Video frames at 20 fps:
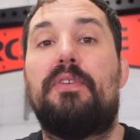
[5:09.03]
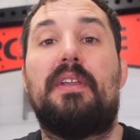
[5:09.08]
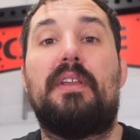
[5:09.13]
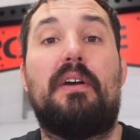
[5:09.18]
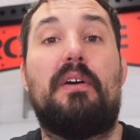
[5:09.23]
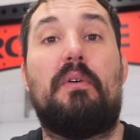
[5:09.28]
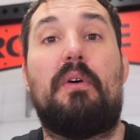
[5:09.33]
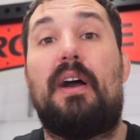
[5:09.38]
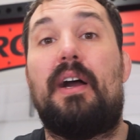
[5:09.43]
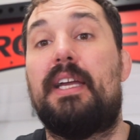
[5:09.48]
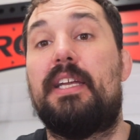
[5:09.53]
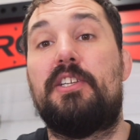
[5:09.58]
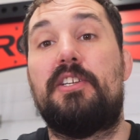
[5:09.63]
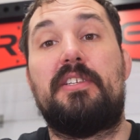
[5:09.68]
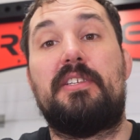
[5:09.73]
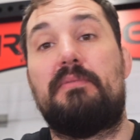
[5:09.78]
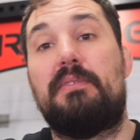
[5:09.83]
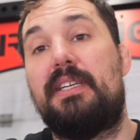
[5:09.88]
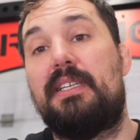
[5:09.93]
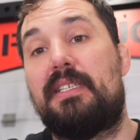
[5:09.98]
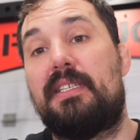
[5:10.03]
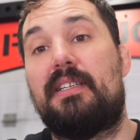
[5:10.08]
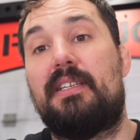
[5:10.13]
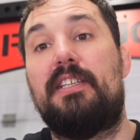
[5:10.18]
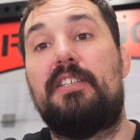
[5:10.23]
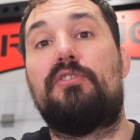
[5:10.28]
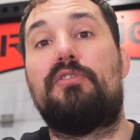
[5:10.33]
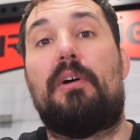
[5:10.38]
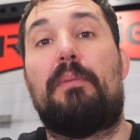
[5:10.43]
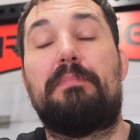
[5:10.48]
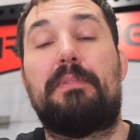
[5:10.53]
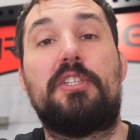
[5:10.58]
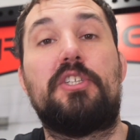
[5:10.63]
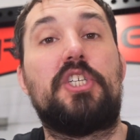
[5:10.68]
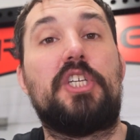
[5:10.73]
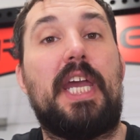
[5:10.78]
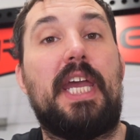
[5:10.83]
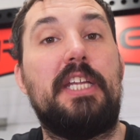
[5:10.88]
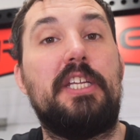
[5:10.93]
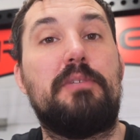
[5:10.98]
you know, I just recently dropped a
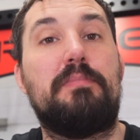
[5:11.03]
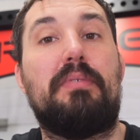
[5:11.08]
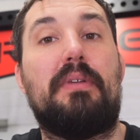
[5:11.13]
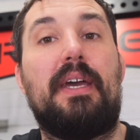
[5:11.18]
change